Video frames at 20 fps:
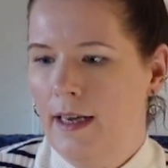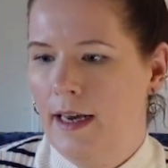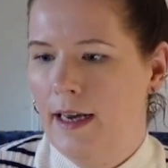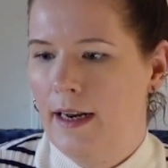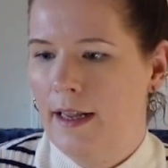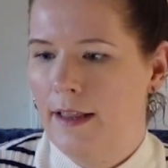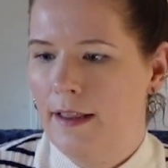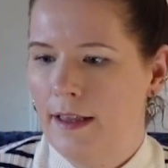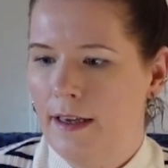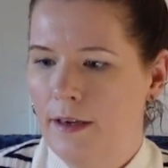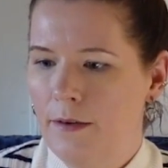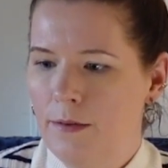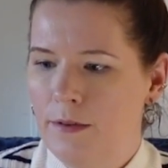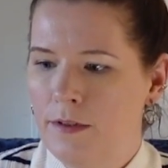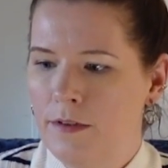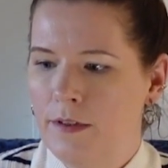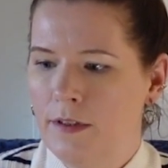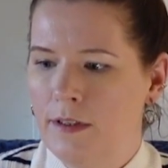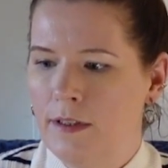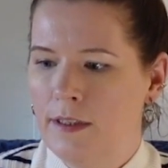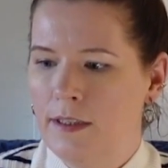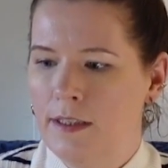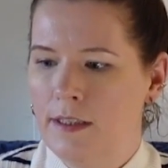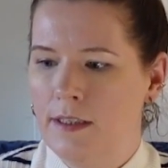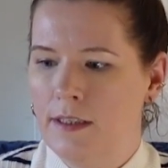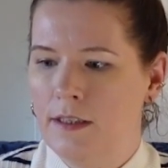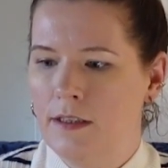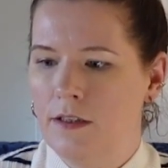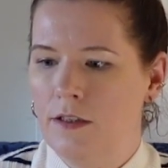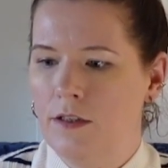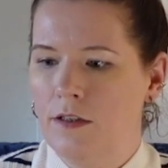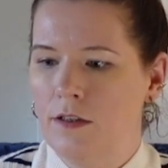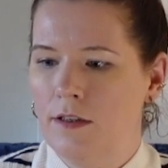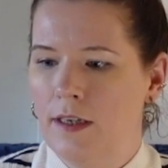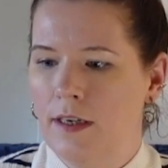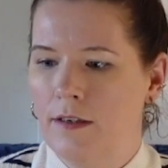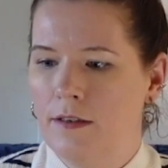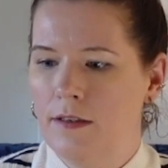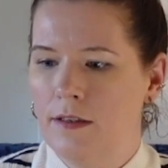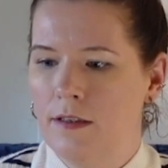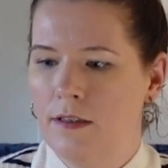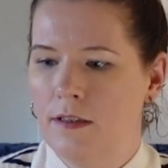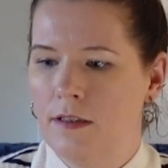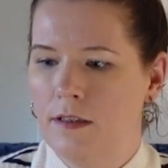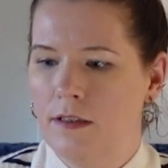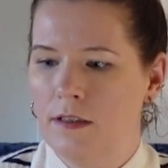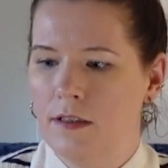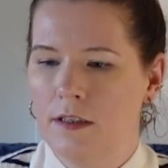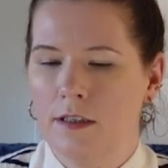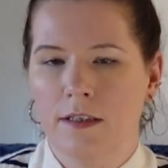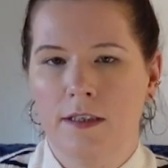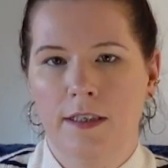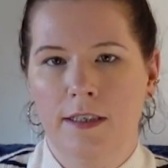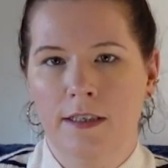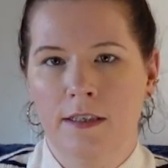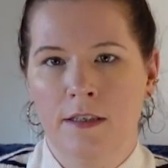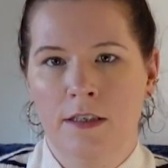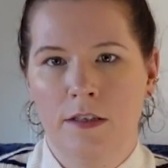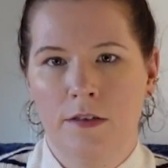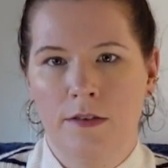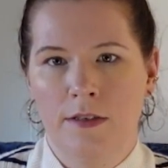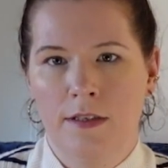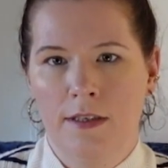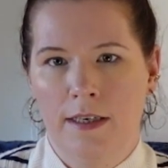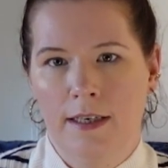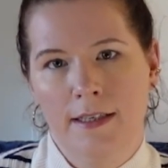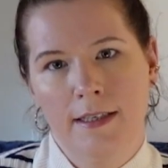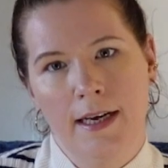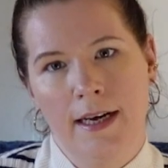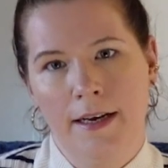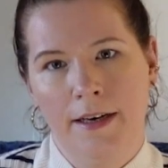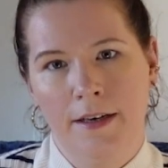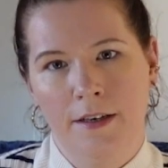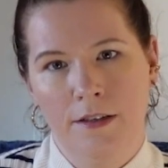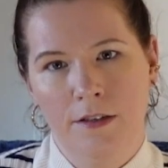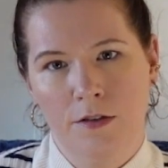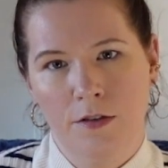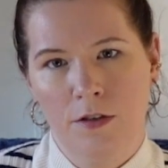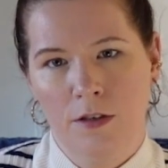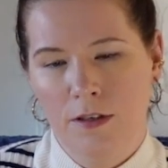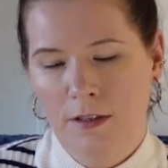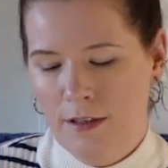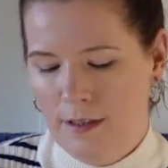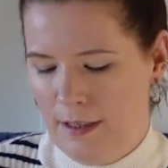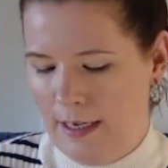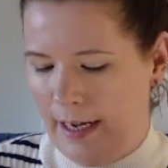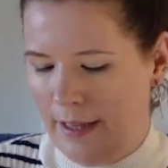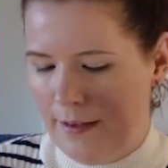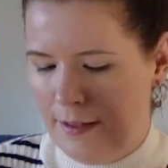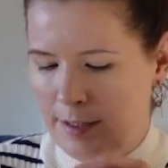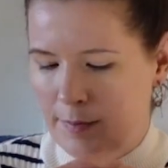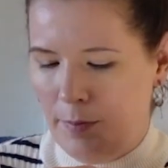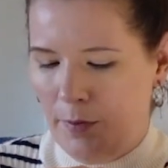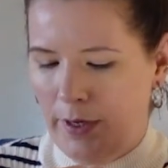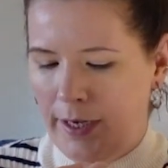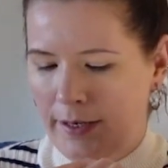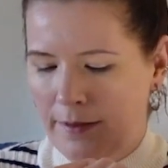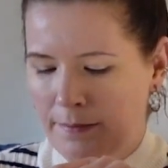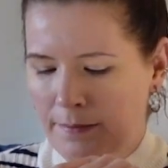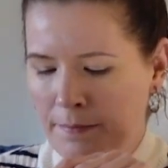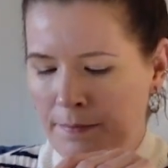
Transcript: And I think it was released in 2013, so it's like 10 years old at this point.